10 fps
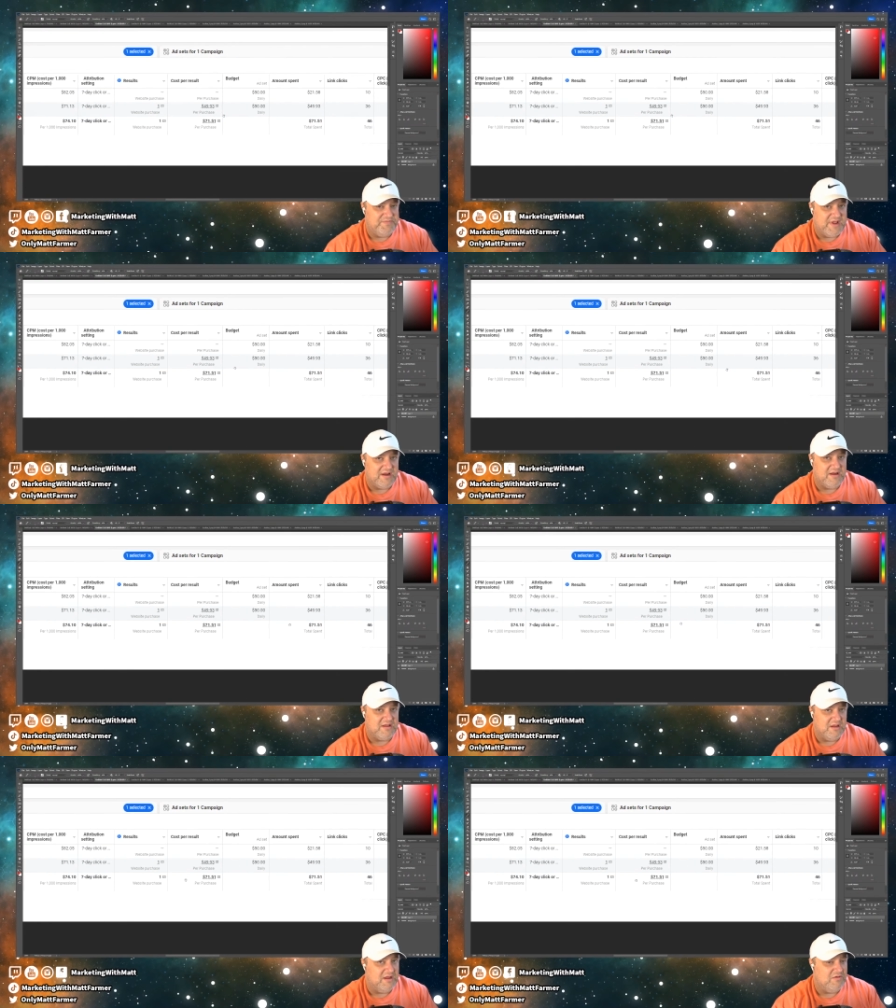
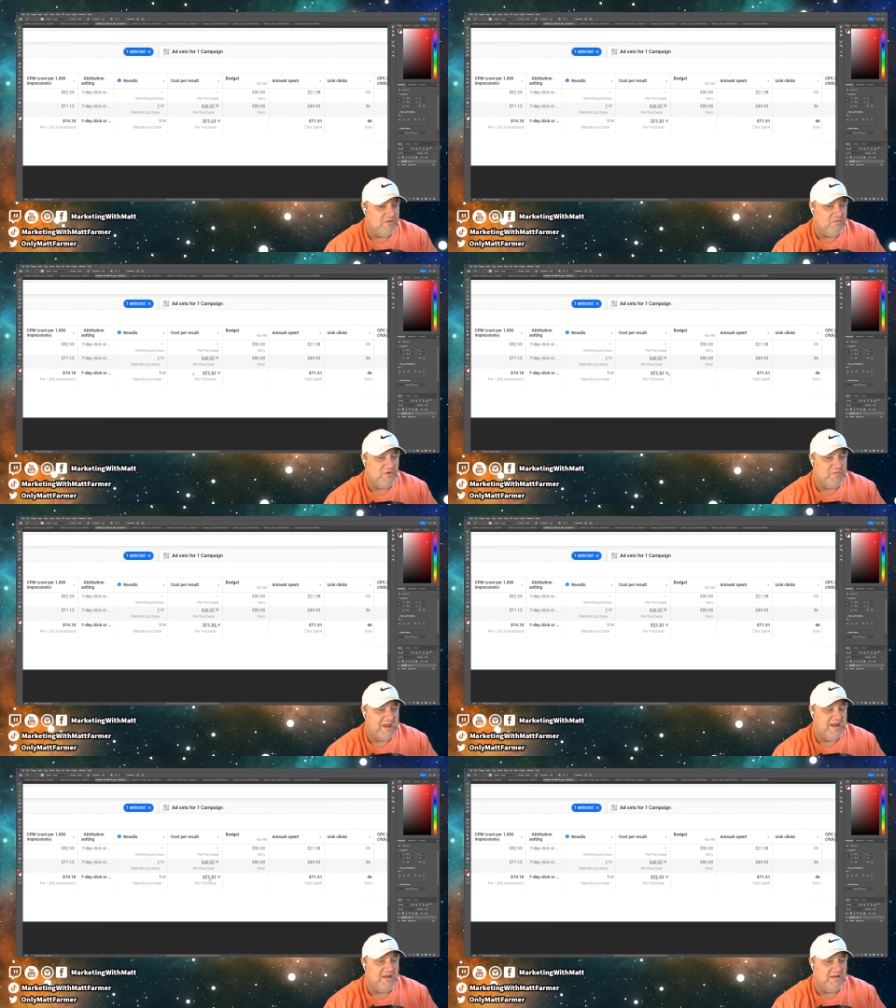technically we're
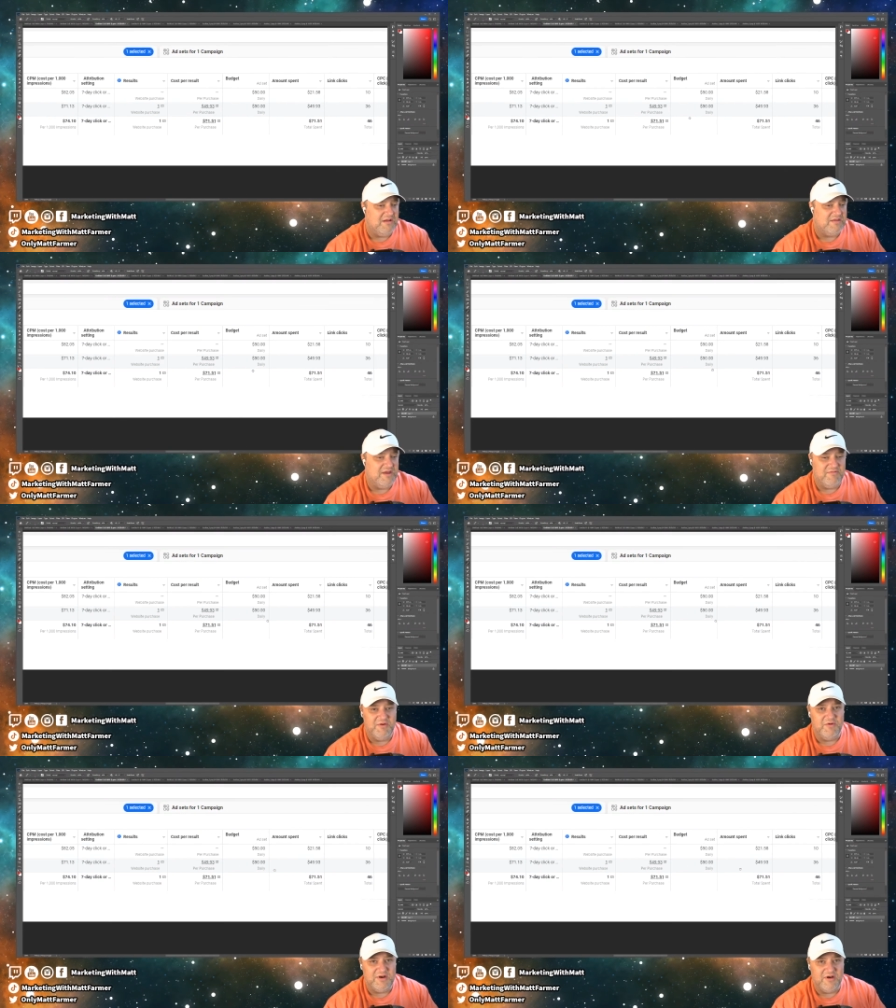paying
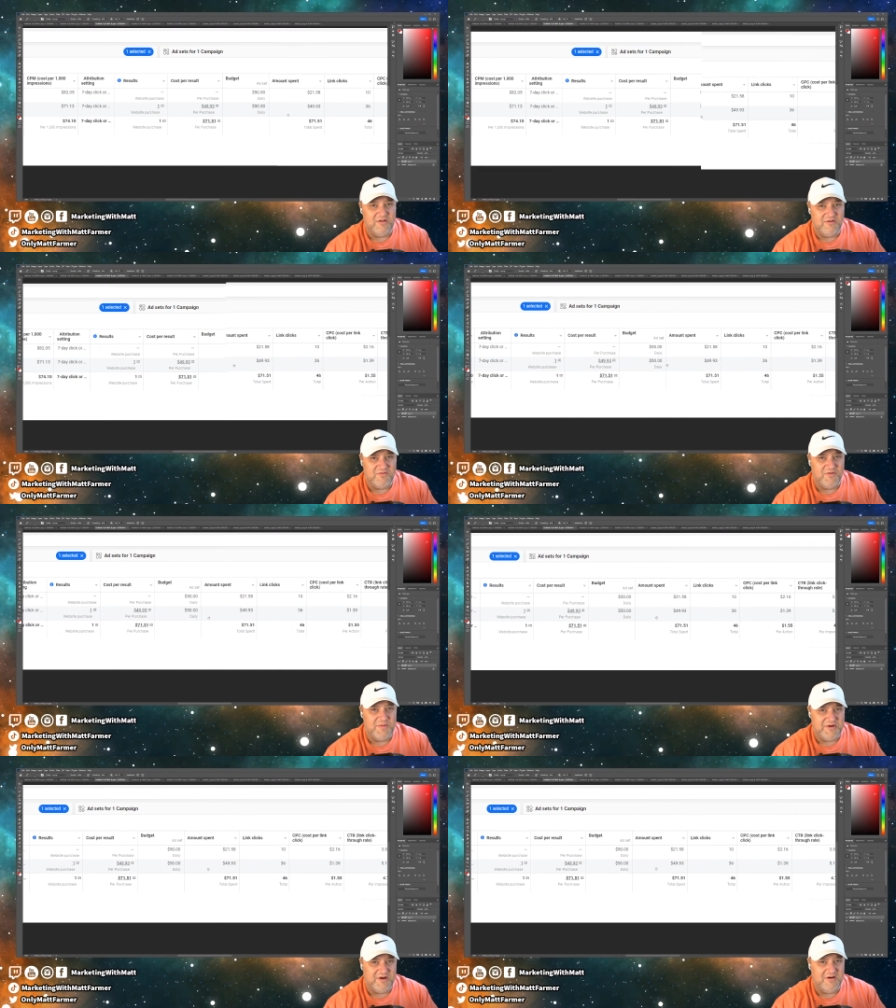$71 for
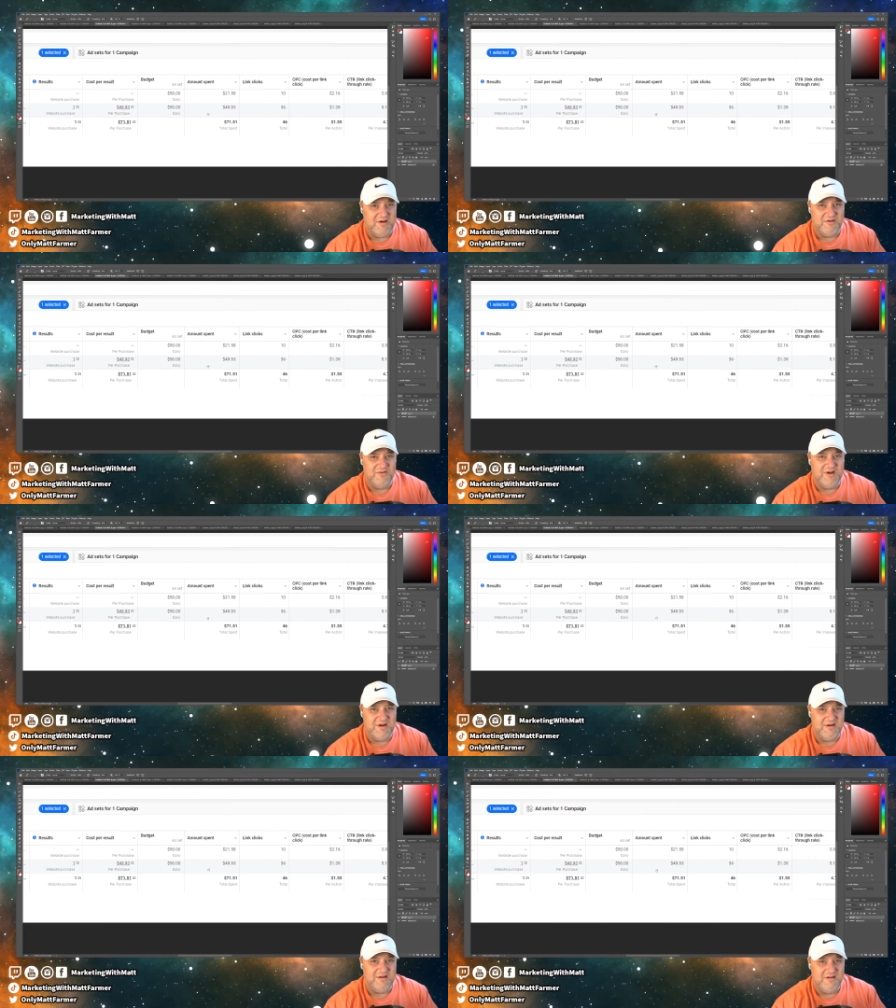about 100
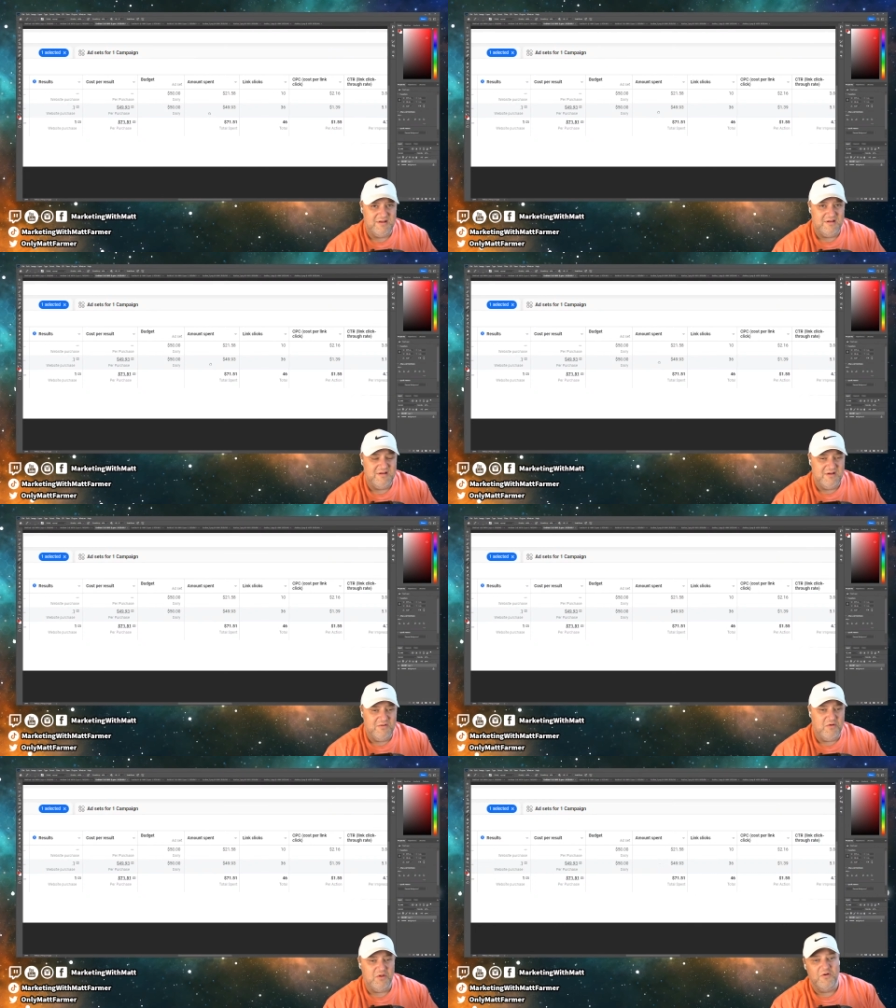and,
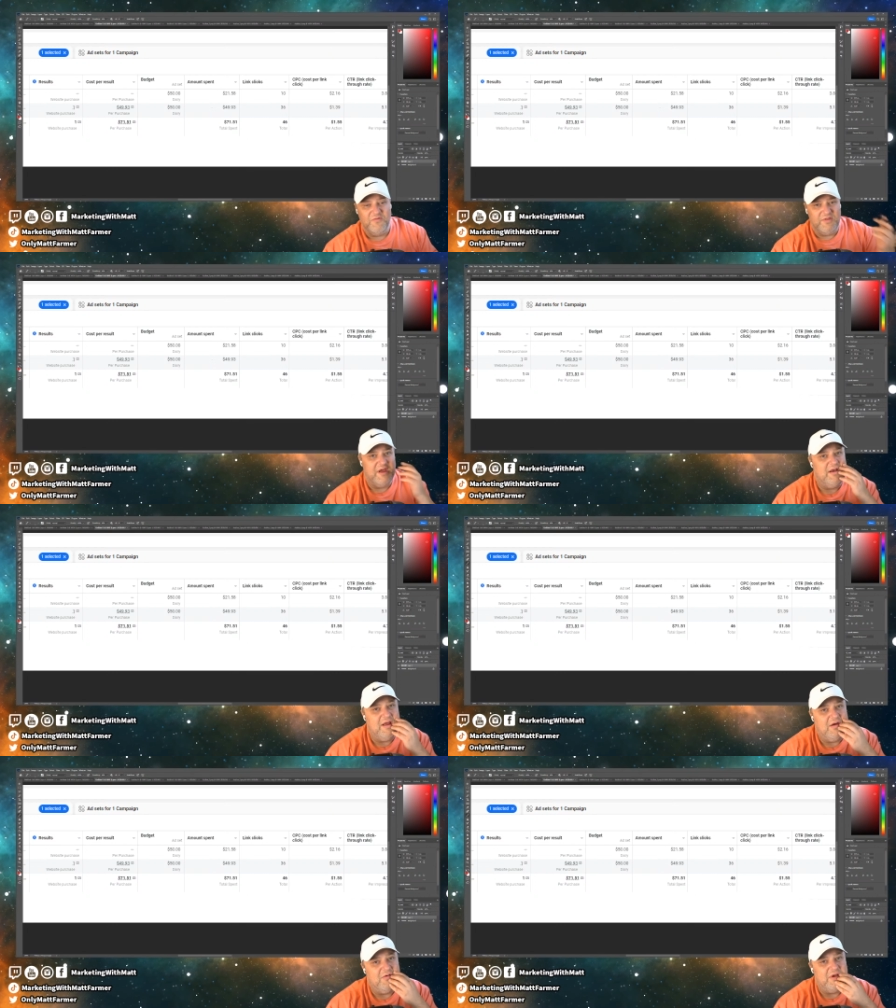well, over that
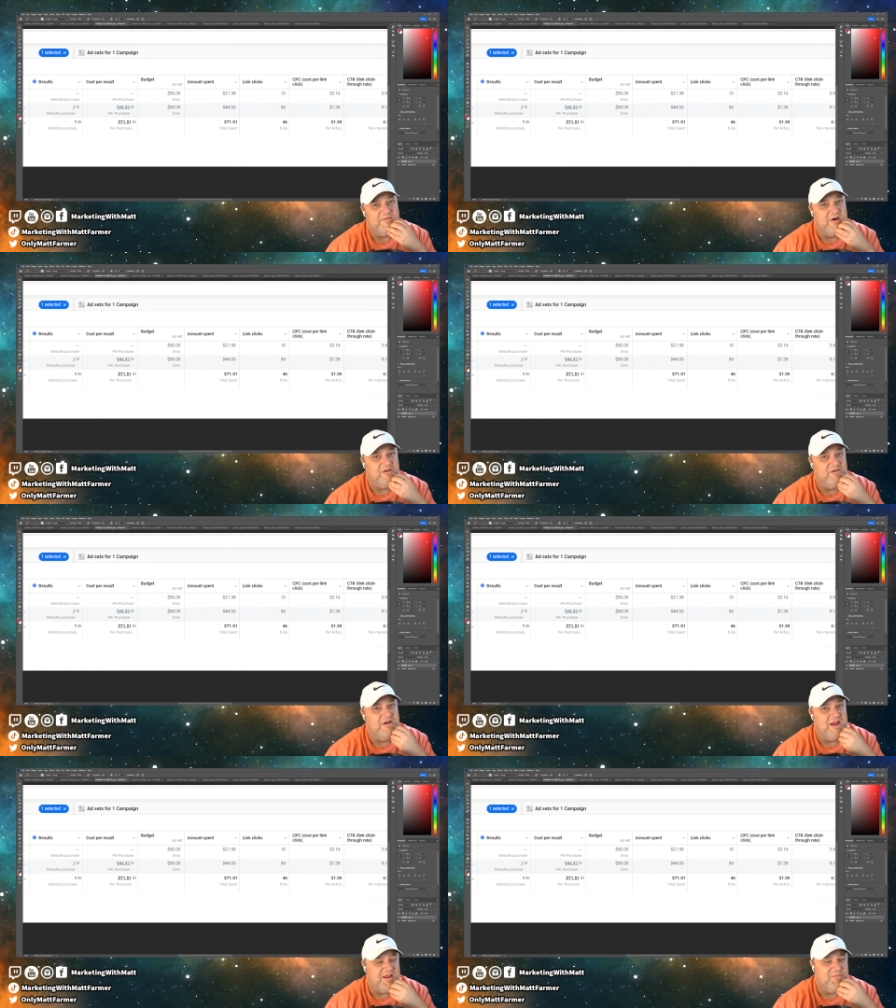now. We have
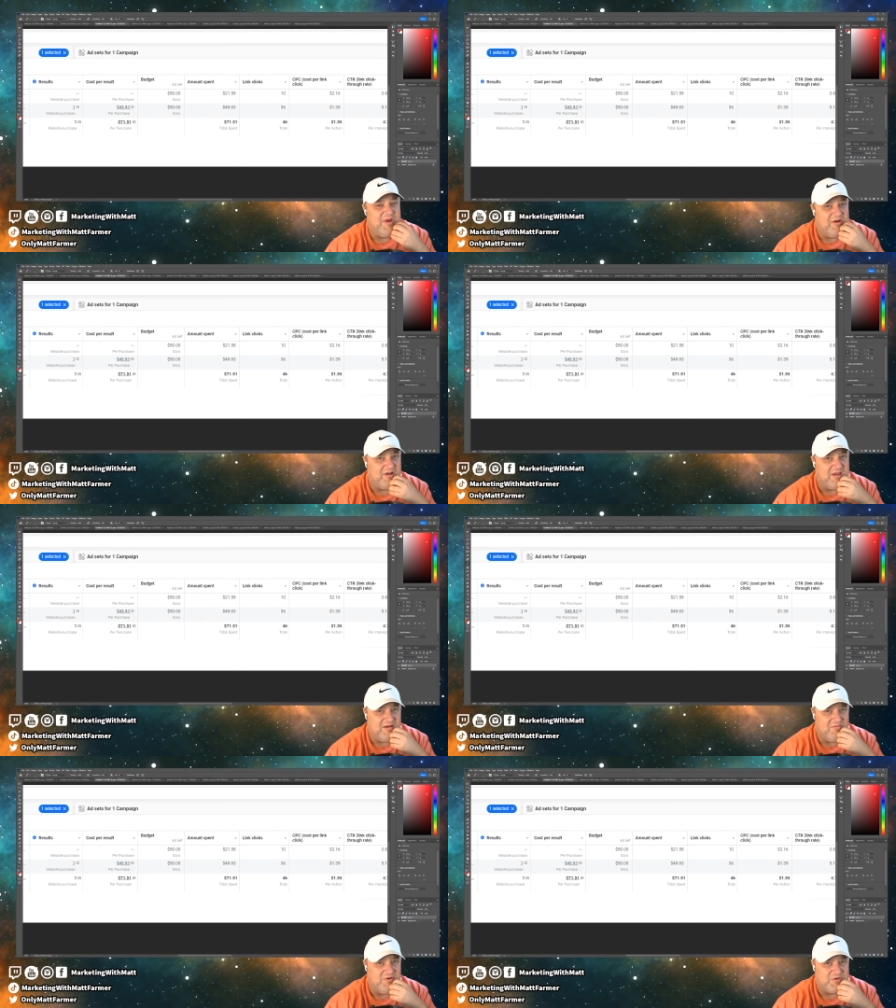180
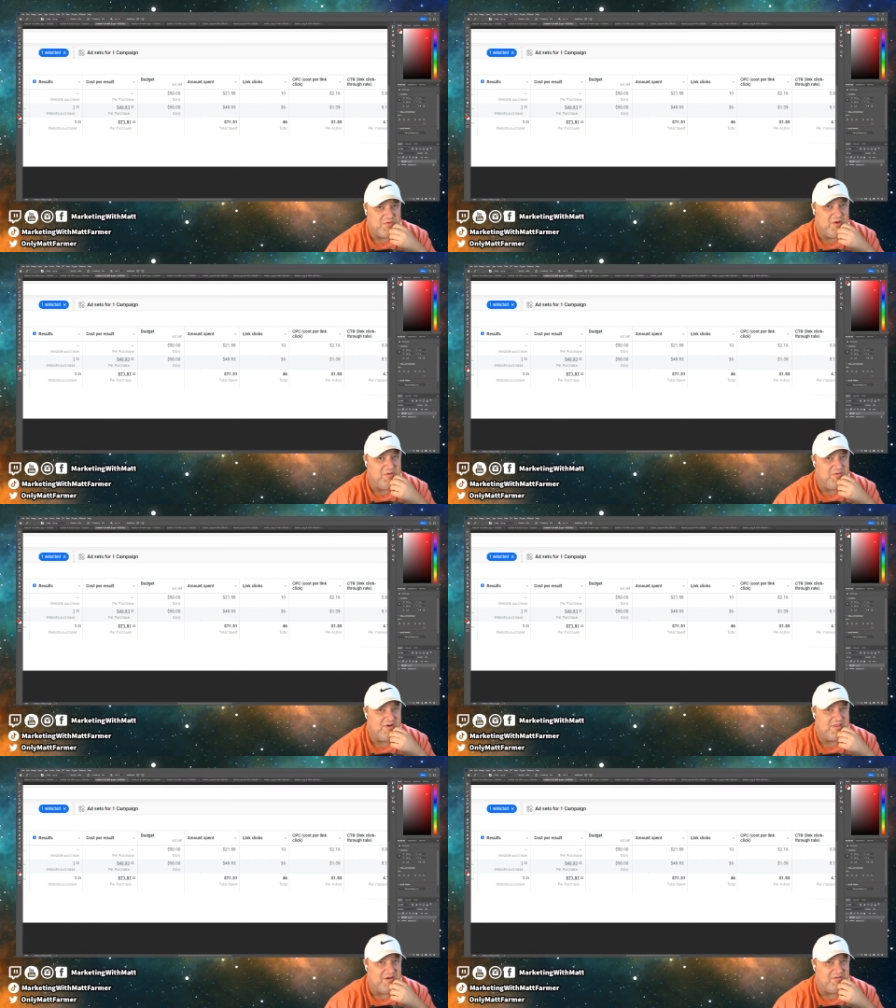American, which probably
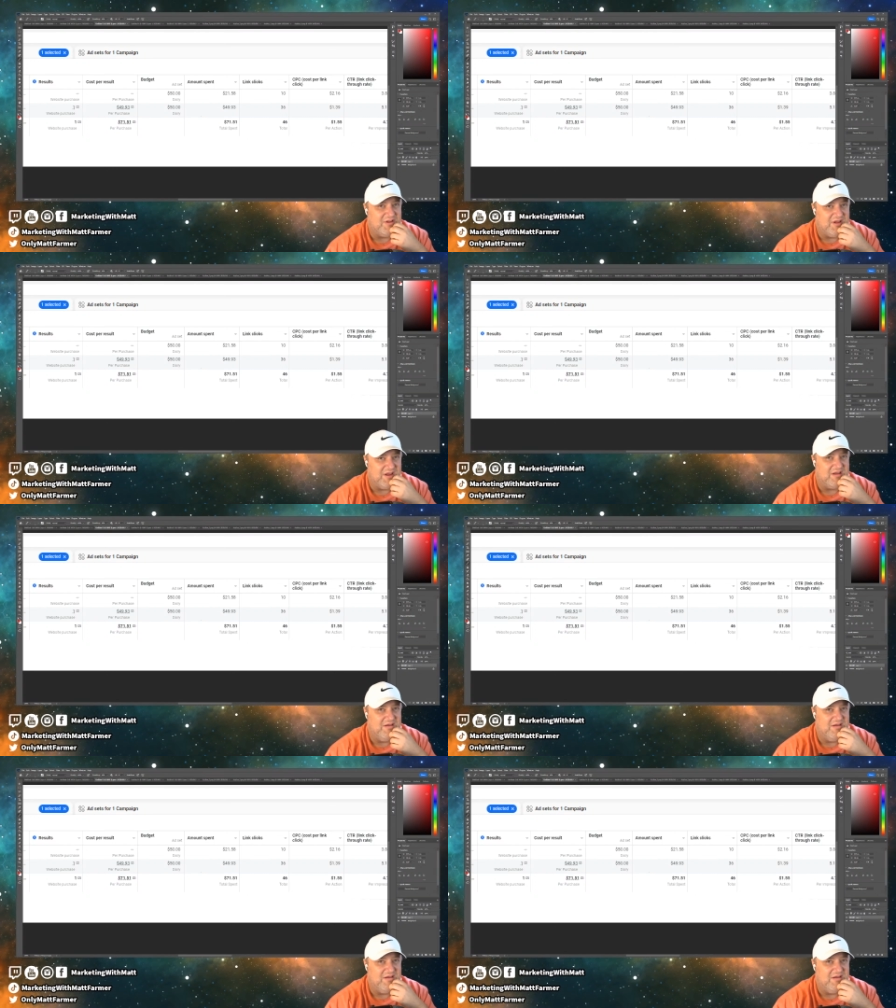works out to like